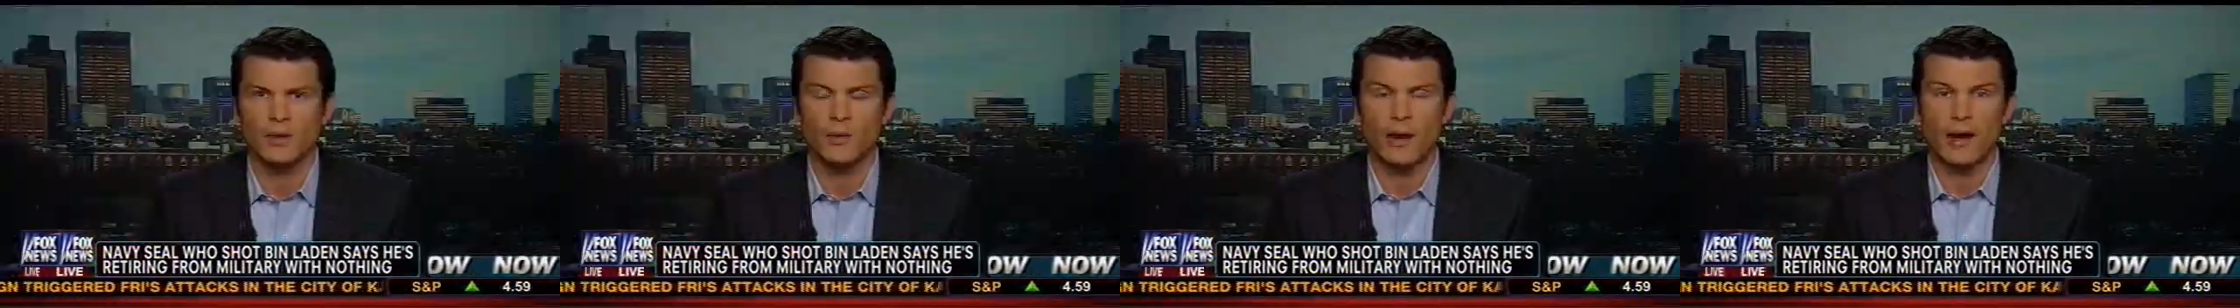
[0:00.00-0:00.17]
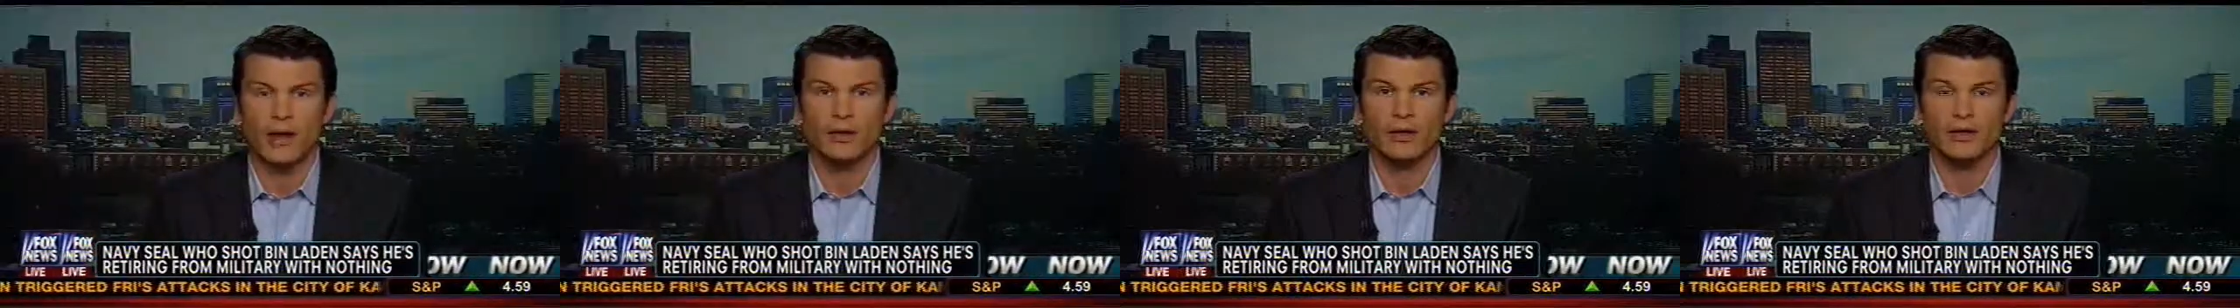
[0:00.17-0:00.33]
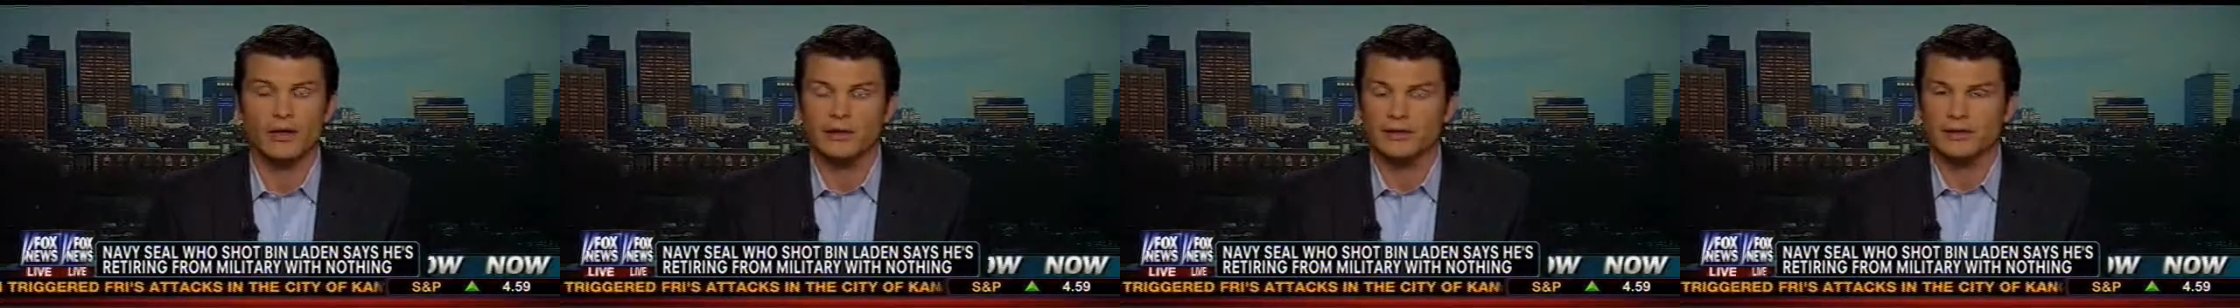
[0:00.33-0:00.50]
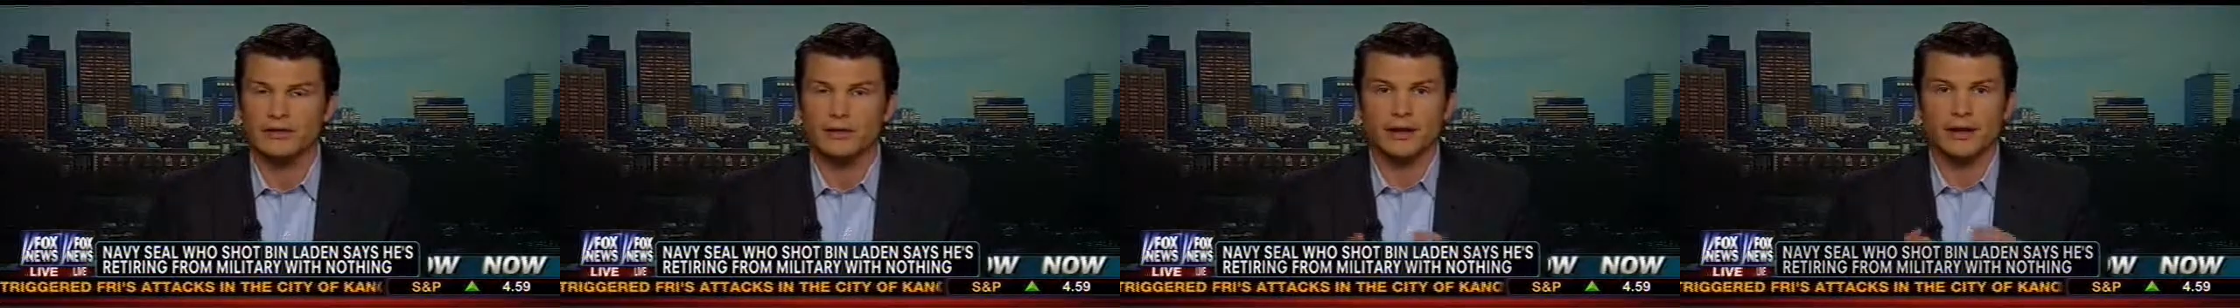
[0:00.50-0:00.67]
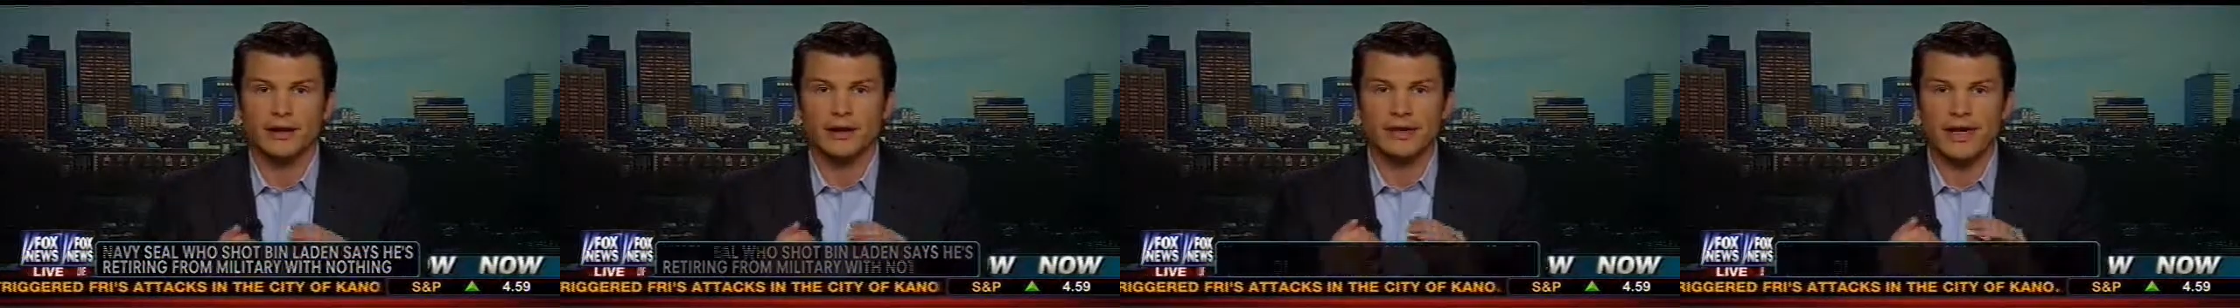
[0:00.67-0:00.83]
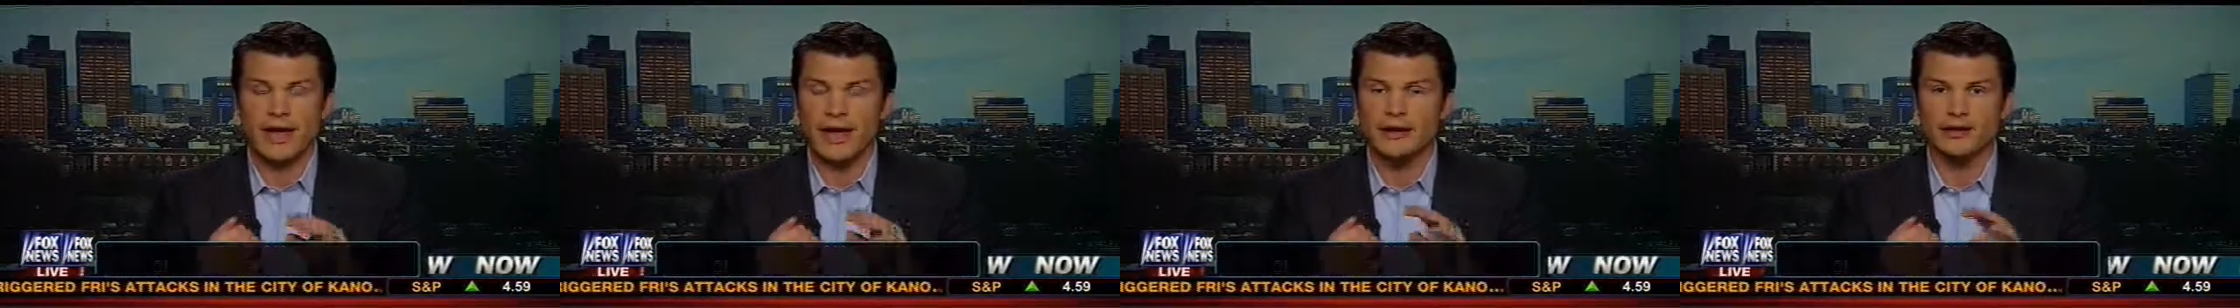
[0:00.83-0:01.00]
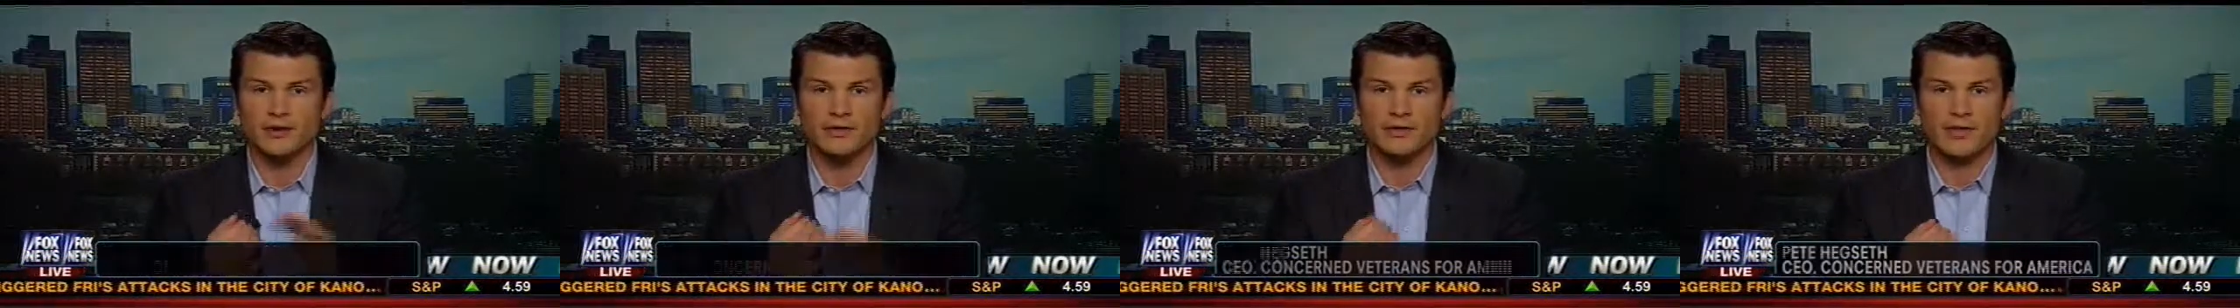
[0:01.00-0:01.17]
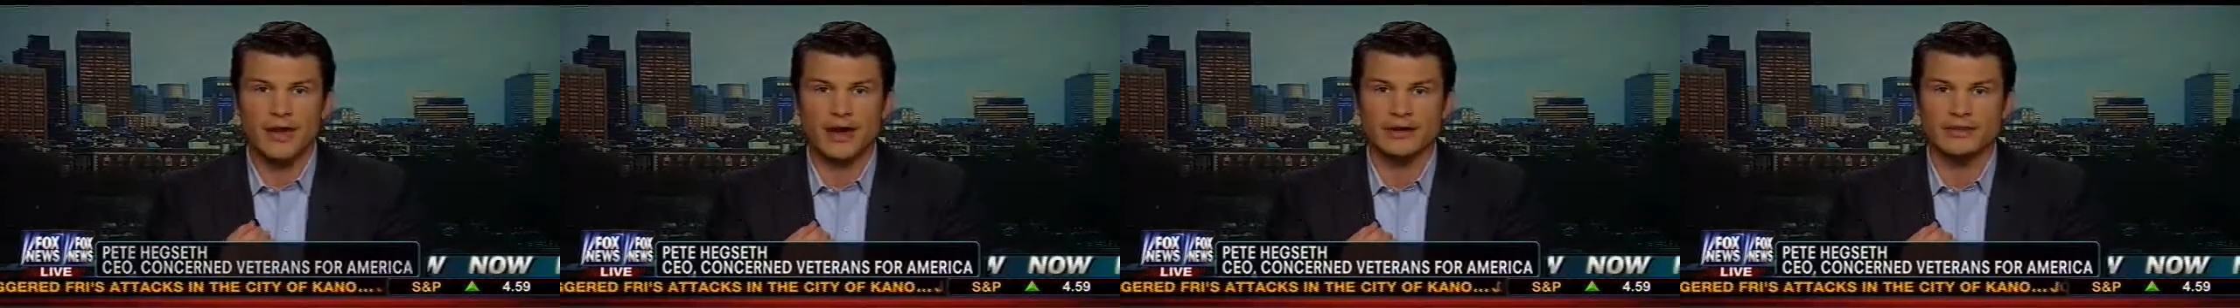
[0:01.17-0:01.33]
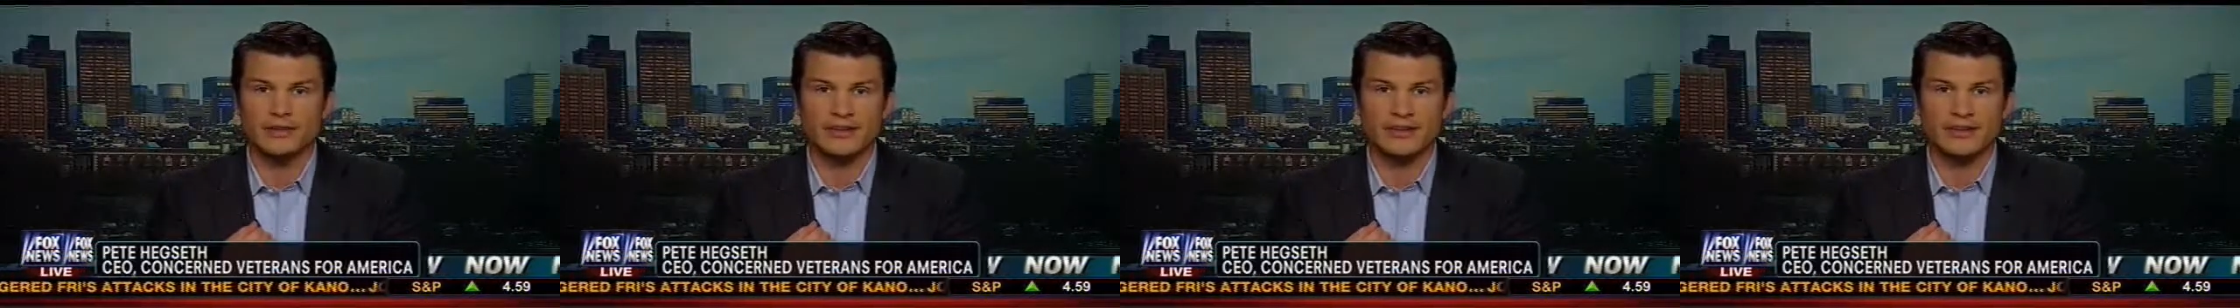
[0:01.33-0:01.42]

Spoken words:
Well, again, you've got